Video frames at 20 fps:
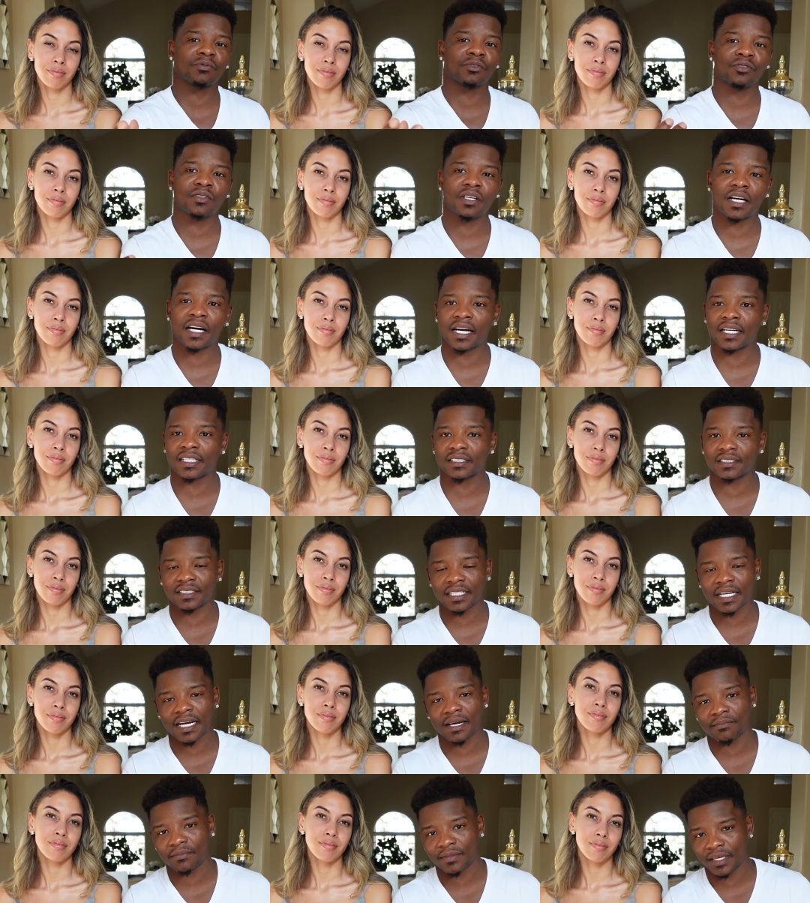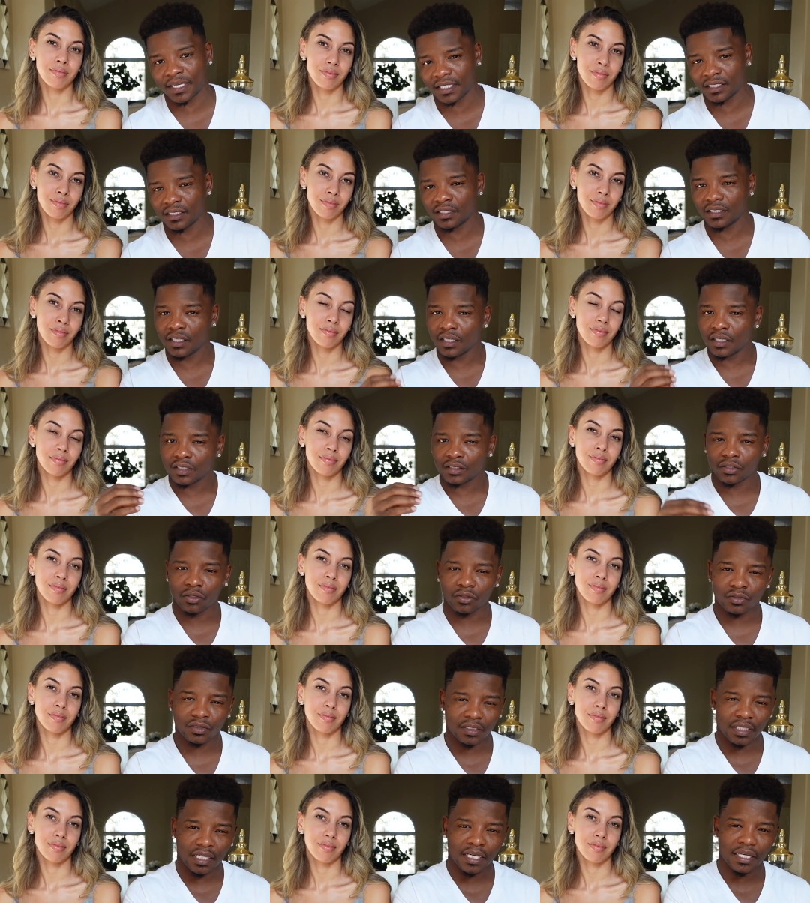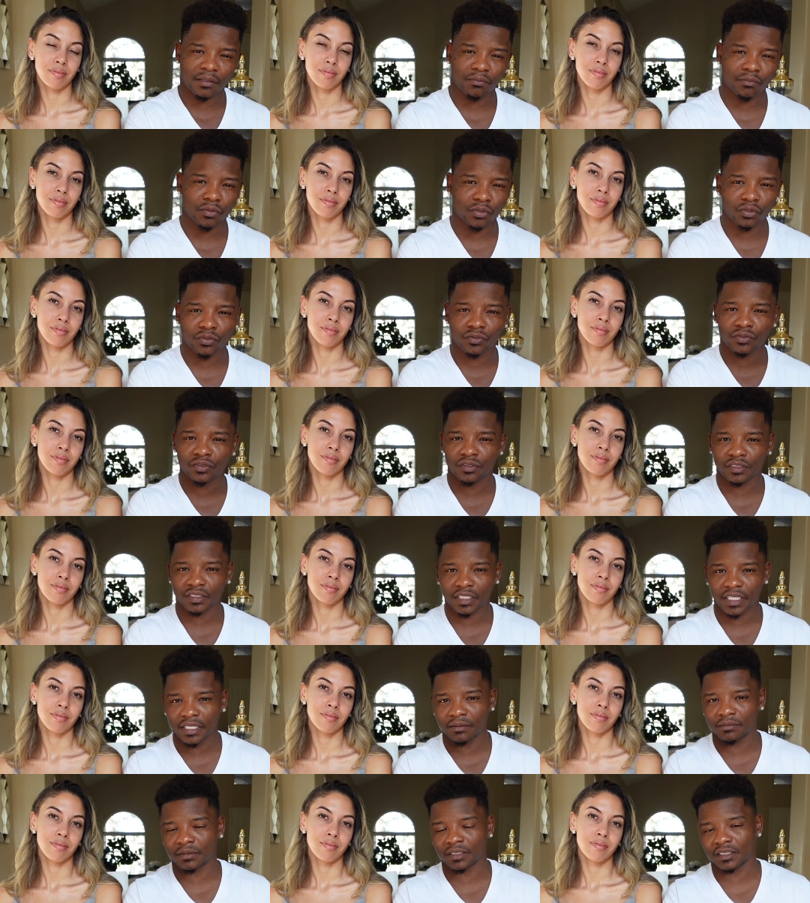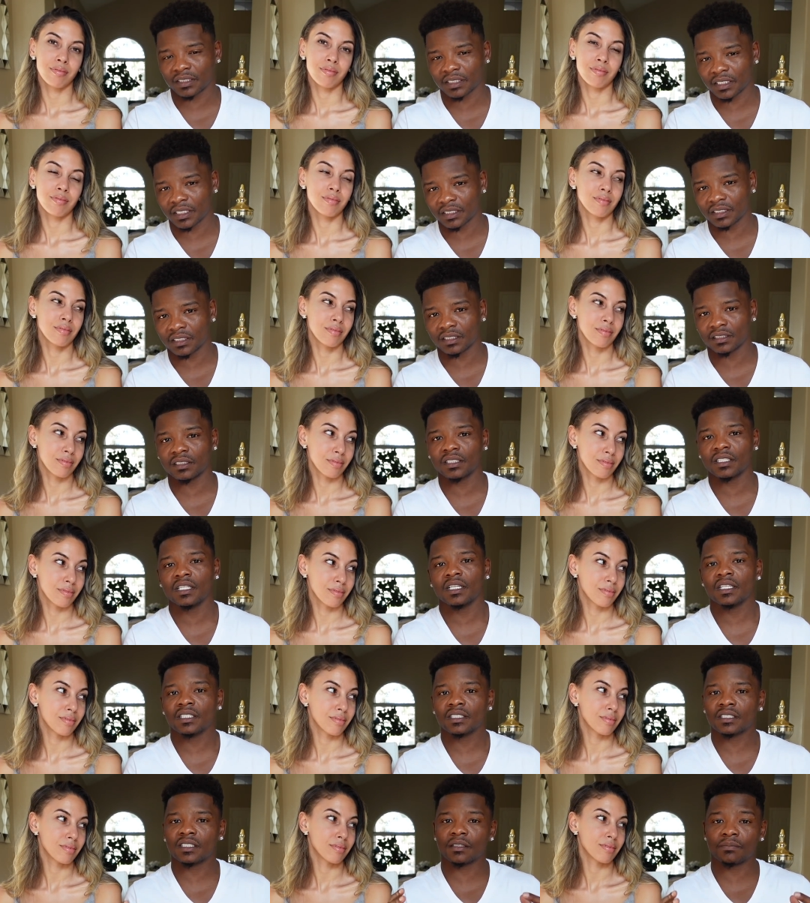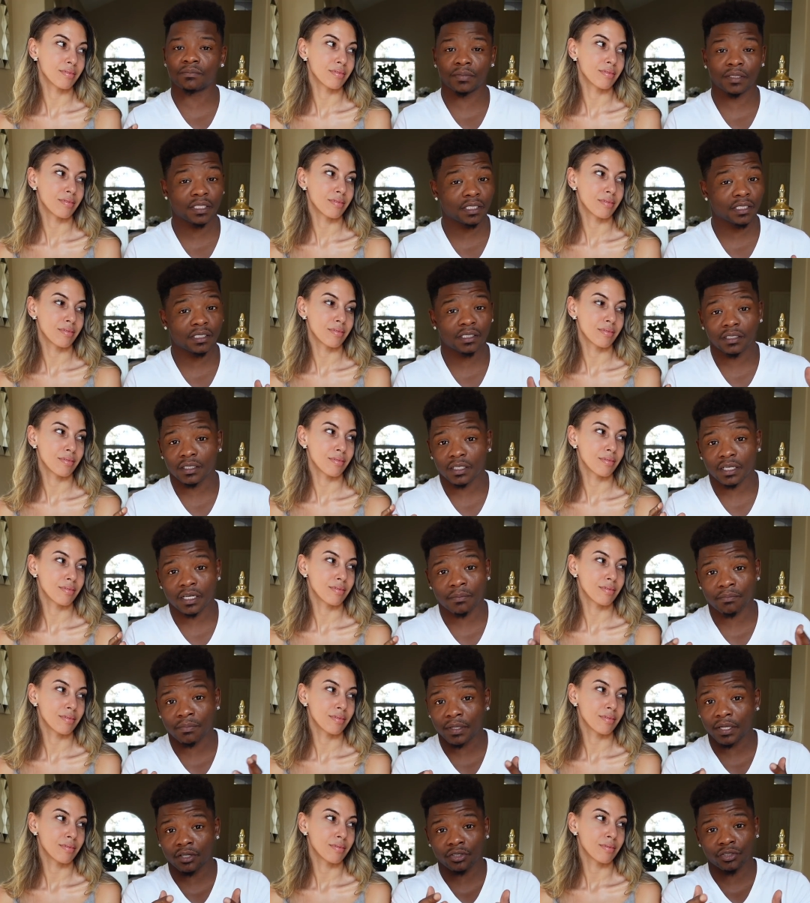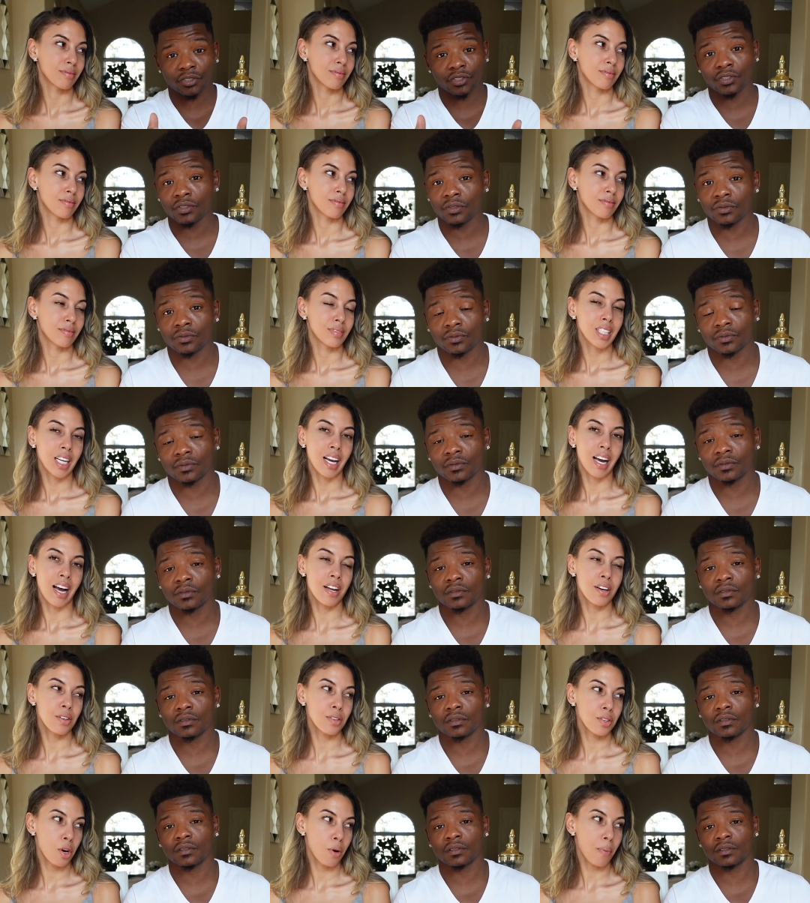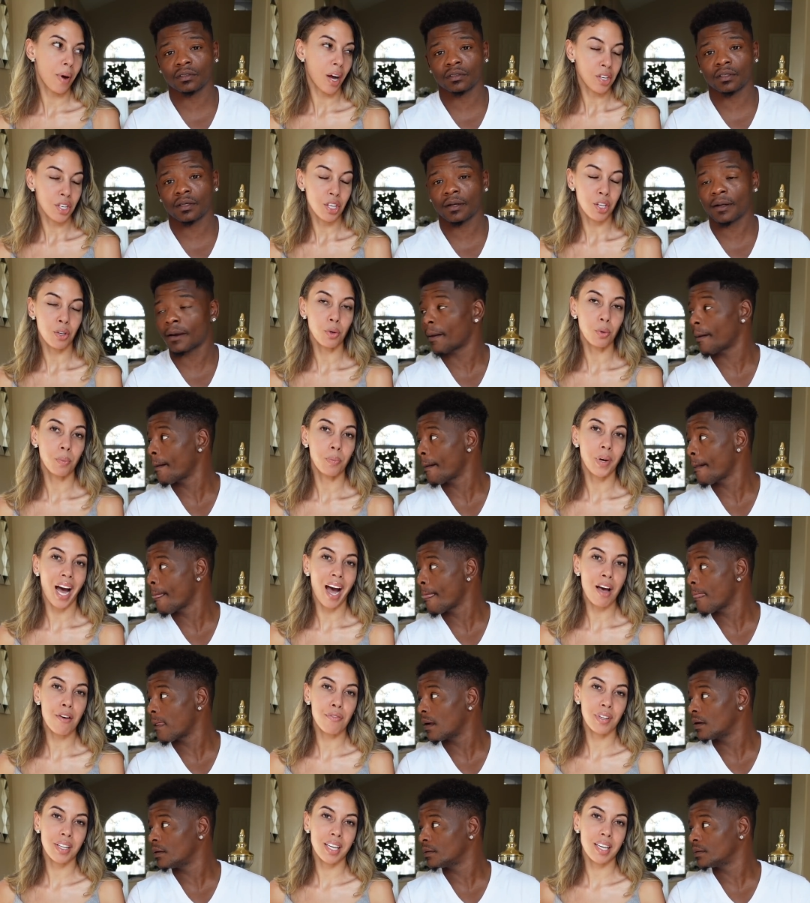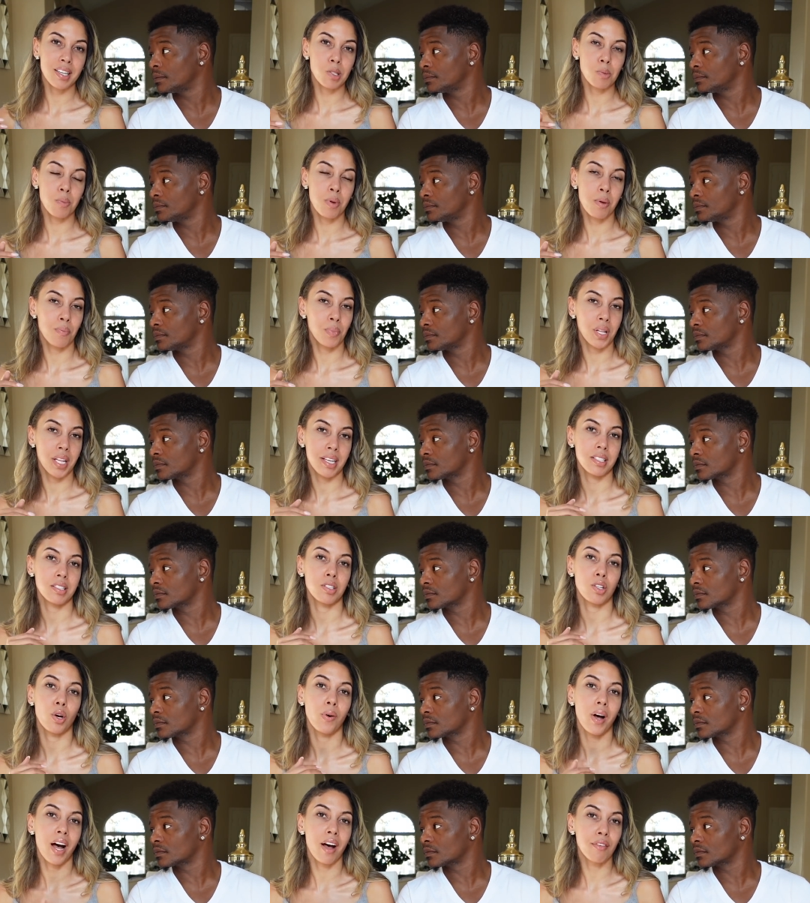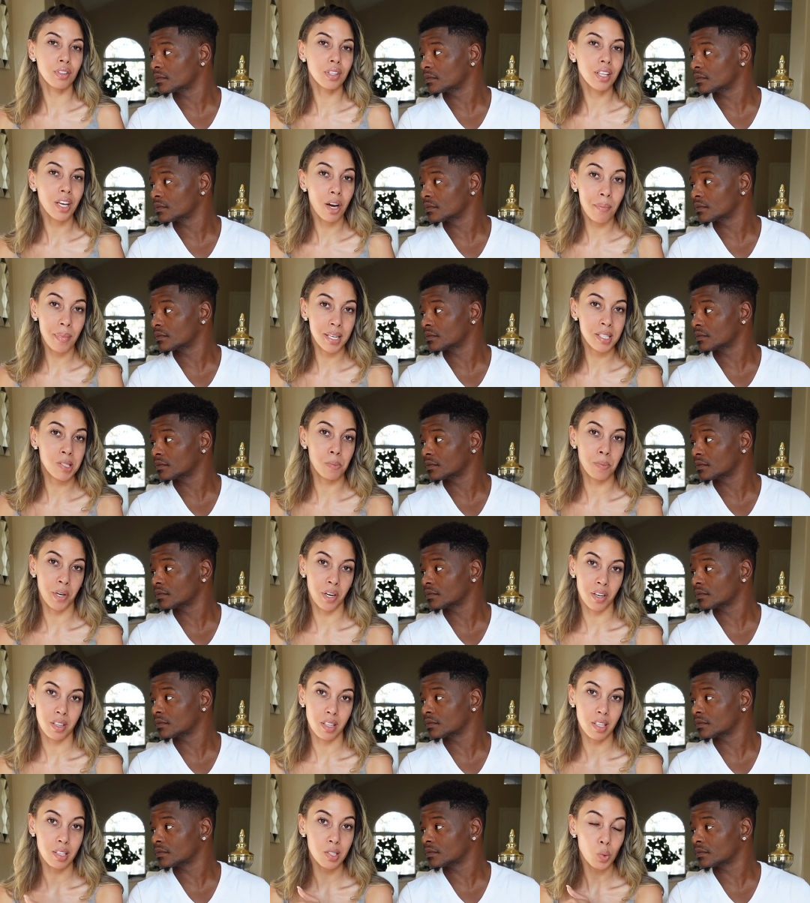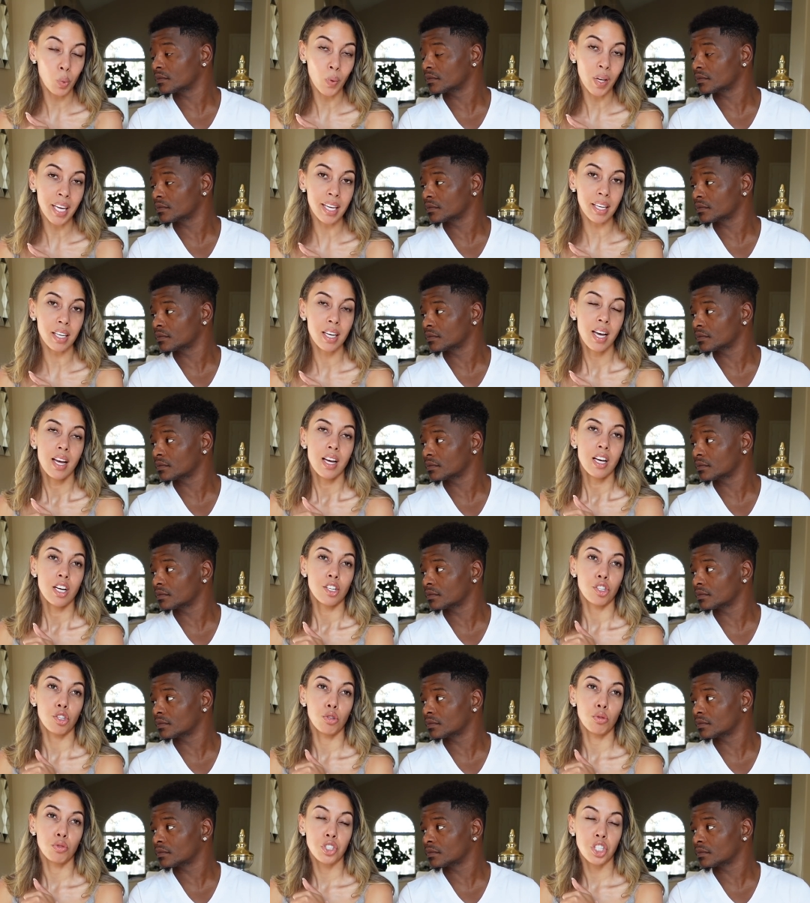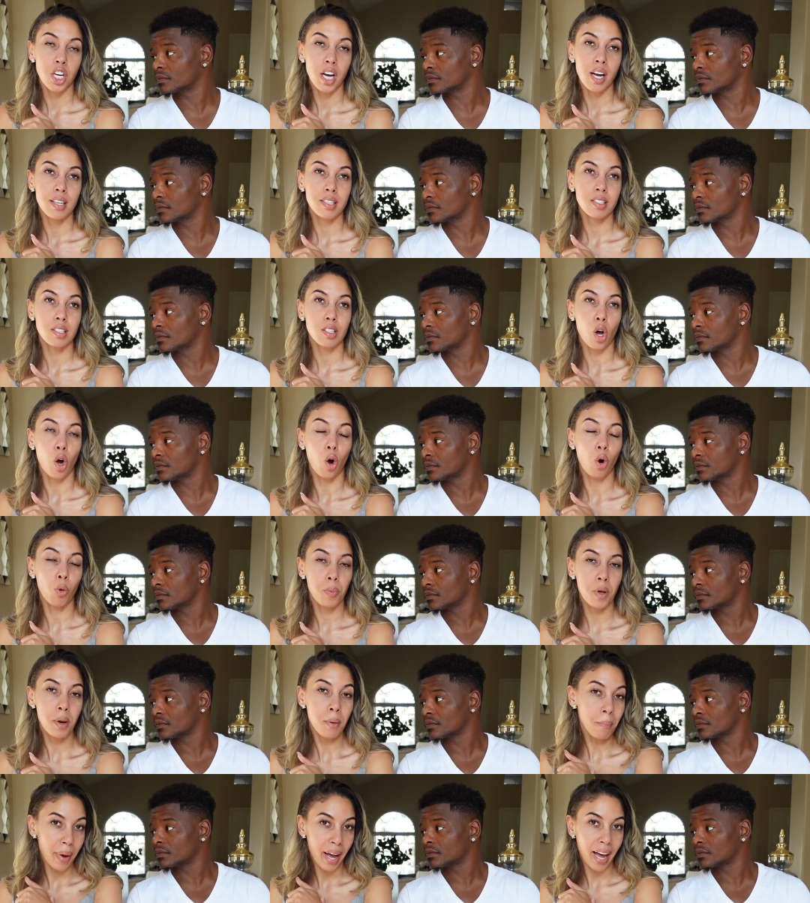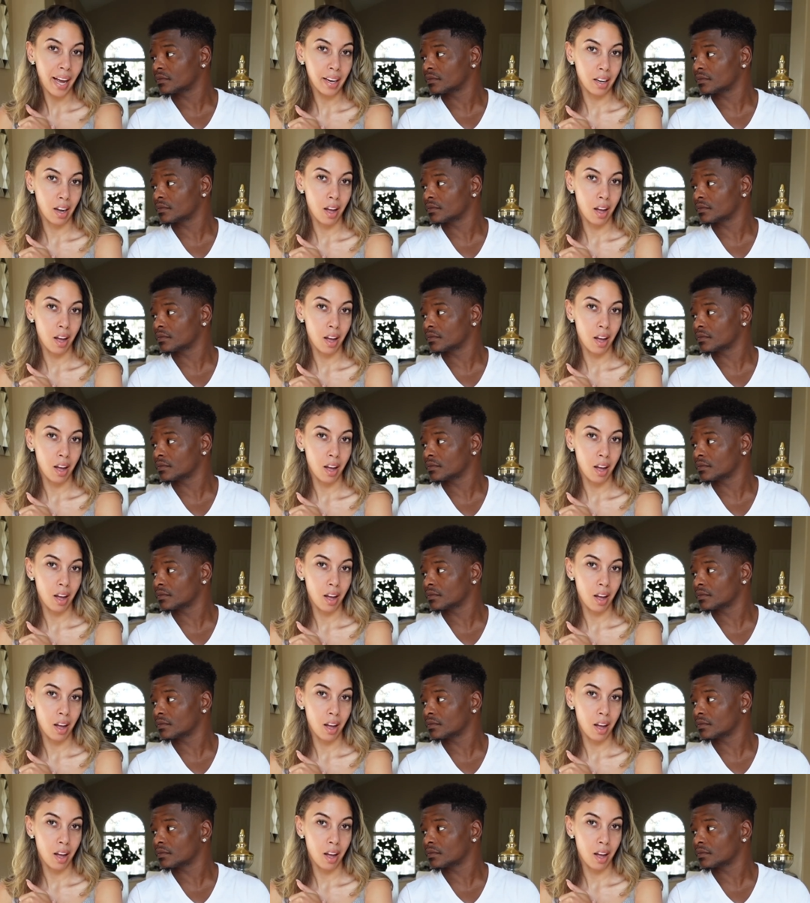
Speaker 1: you guys not make those same moves or same decisions to be a better you.
Speaker 2: I don't know about you, but I feel like it's been placed so heavily on my spirit this week to just open back